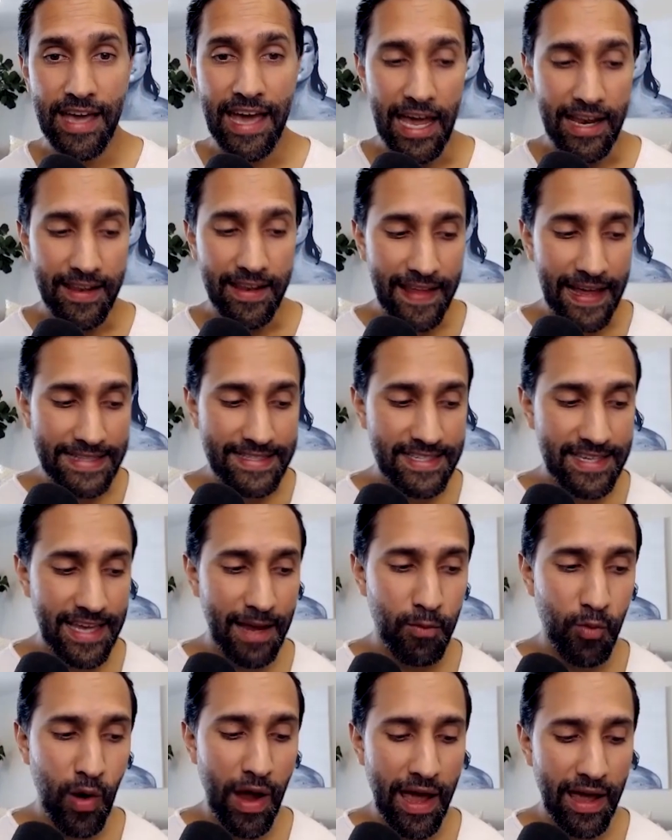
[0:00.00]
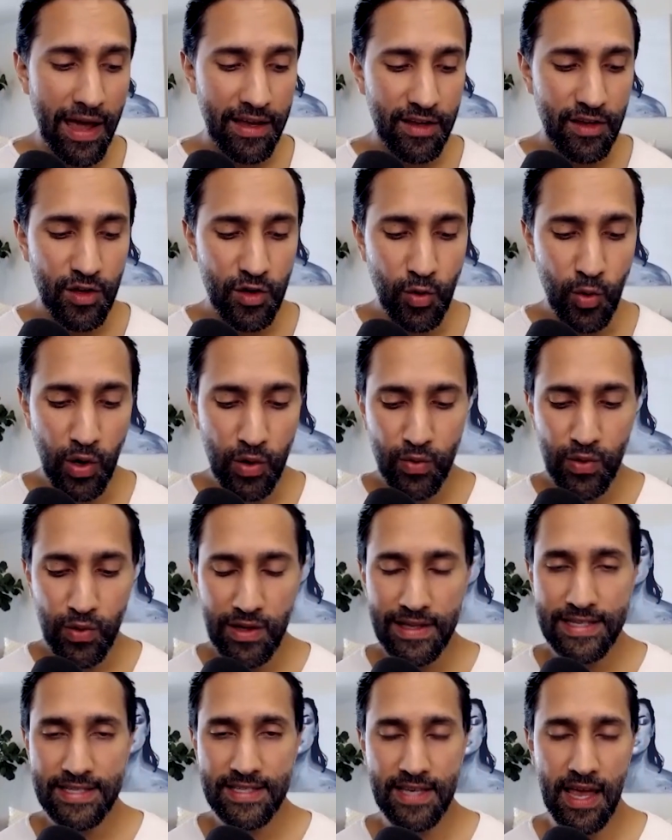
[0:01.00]
And in that same way, you are
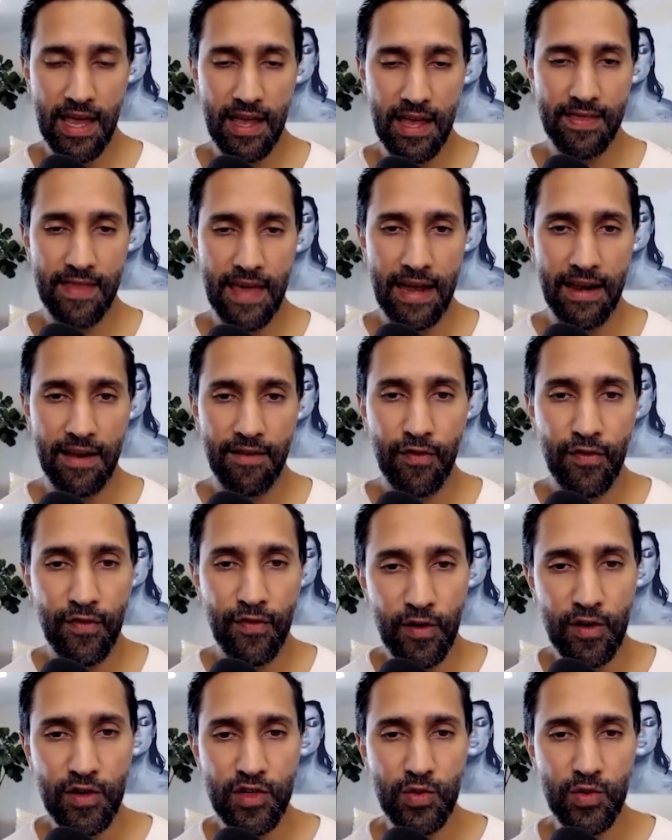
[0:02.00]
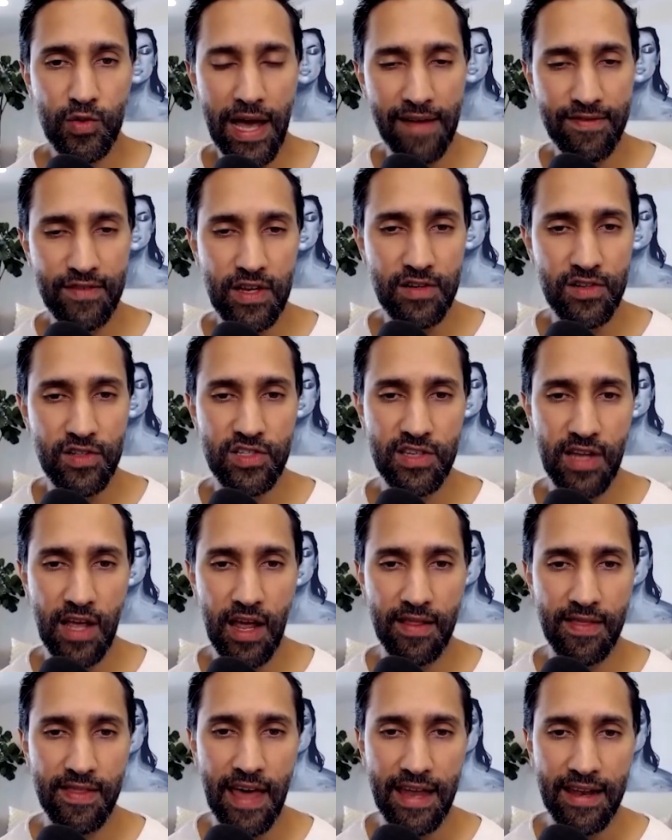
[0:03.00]
really saying that first, we have to
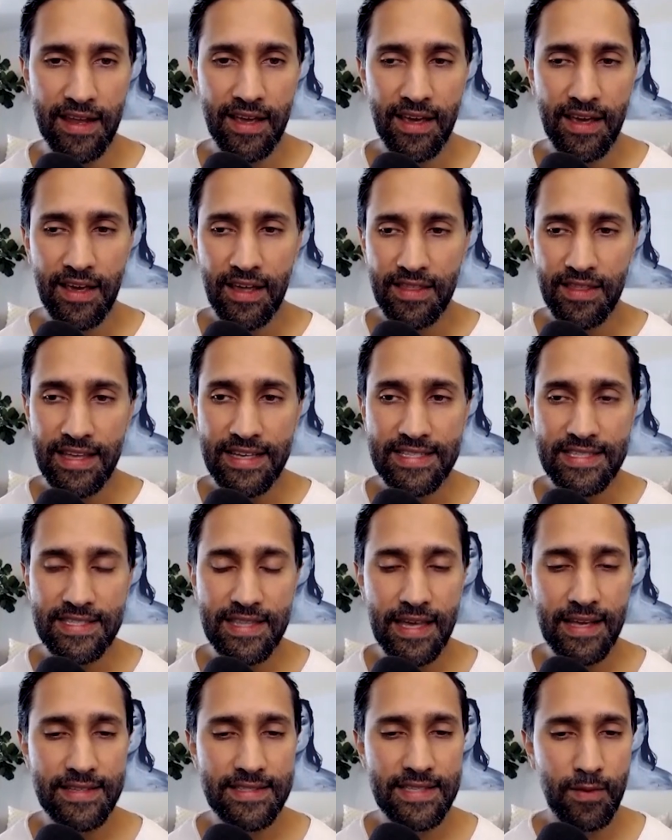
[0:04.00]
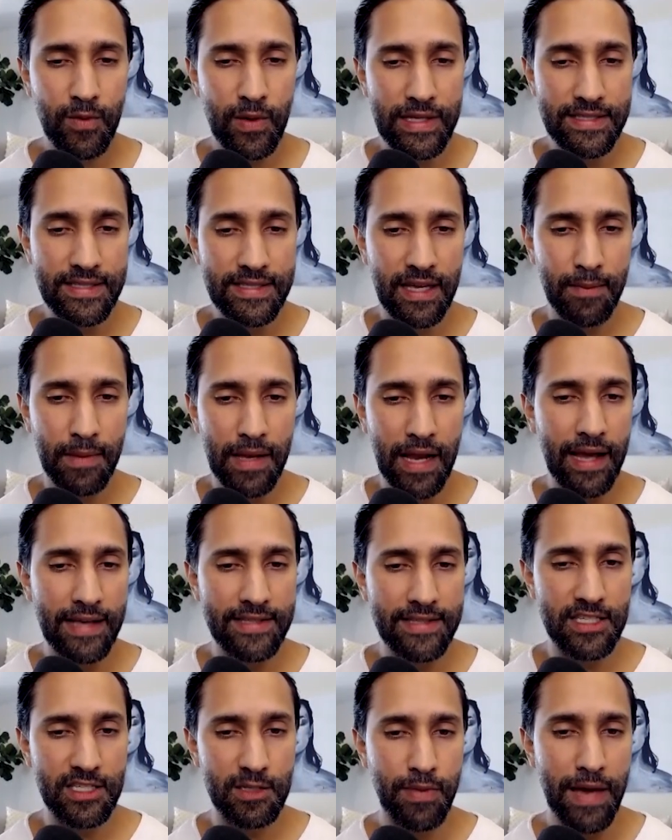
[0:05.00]
understand that these things that we
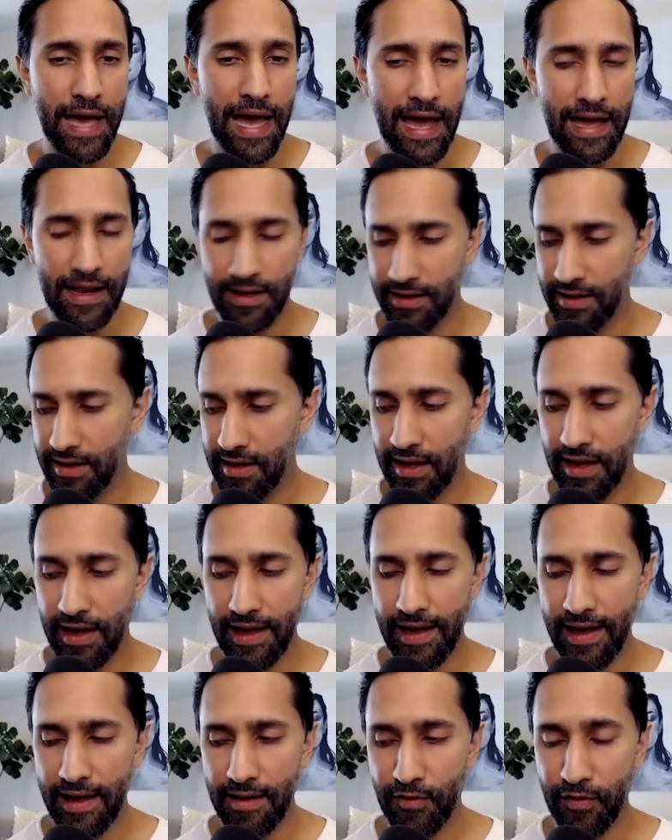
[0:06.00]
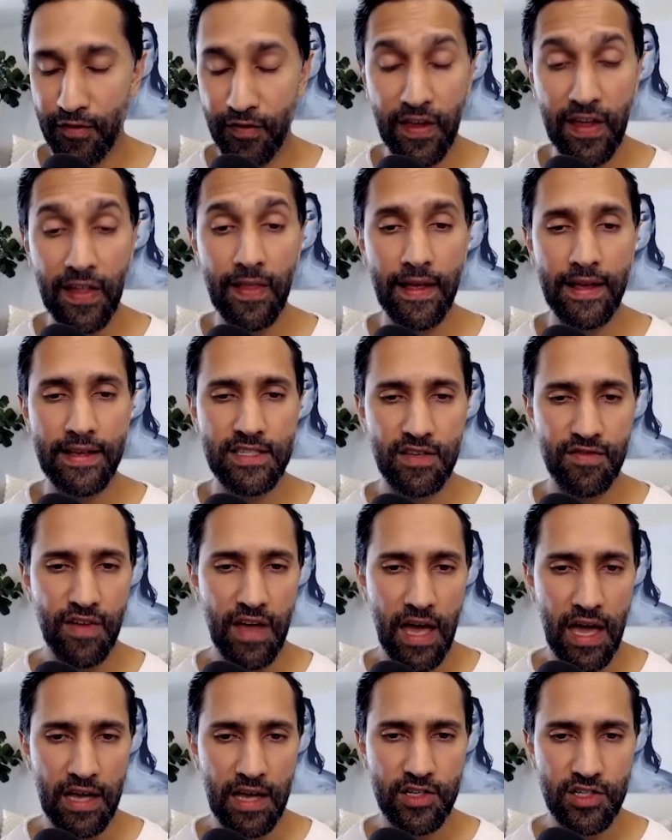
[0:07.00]
demonize as bad feelings of
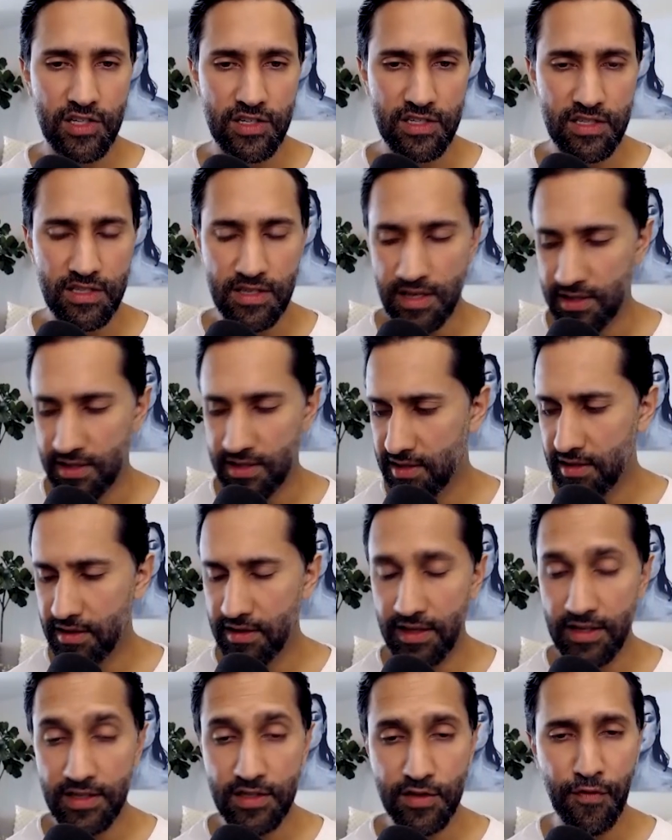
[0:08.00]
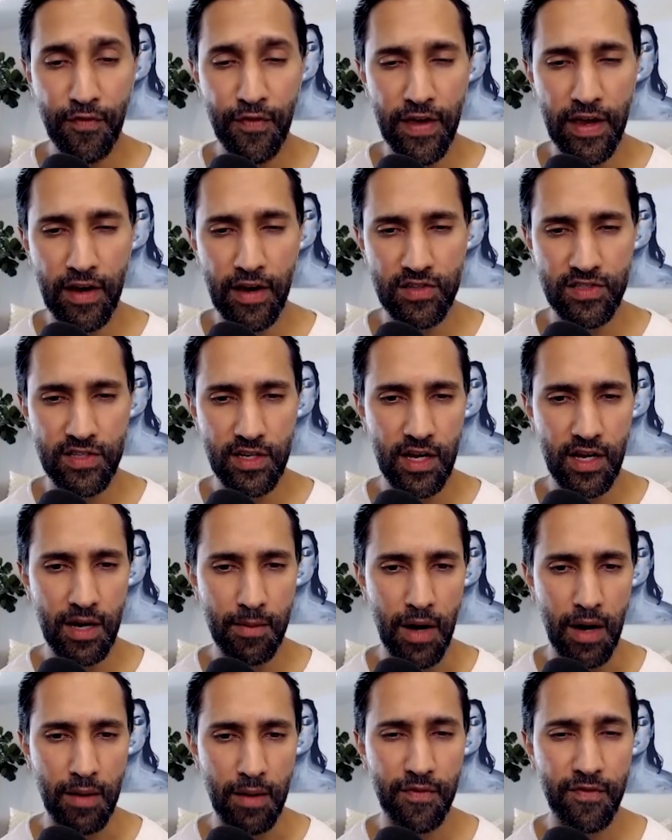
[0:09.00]
anxiousness, these fears that
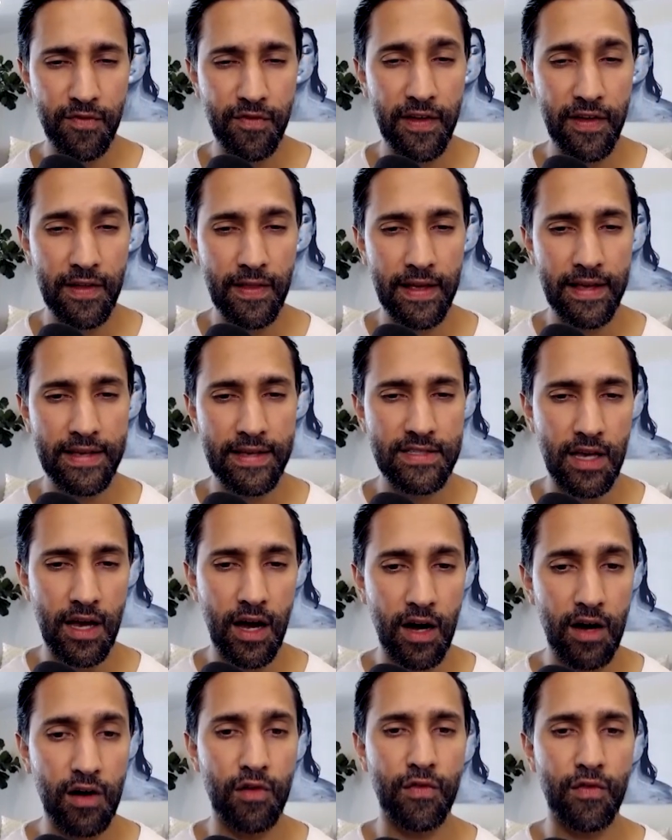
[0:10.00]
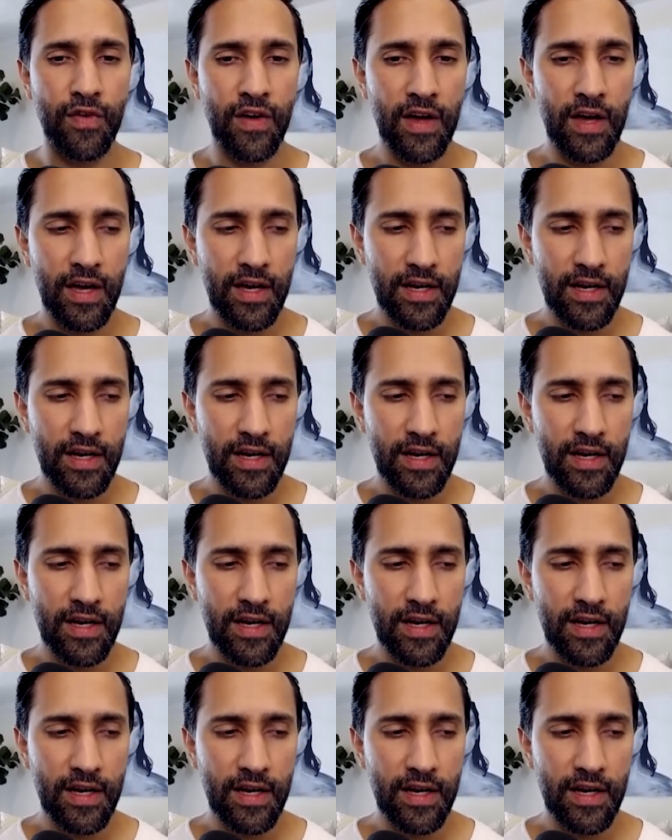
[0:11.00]
come up, feelings of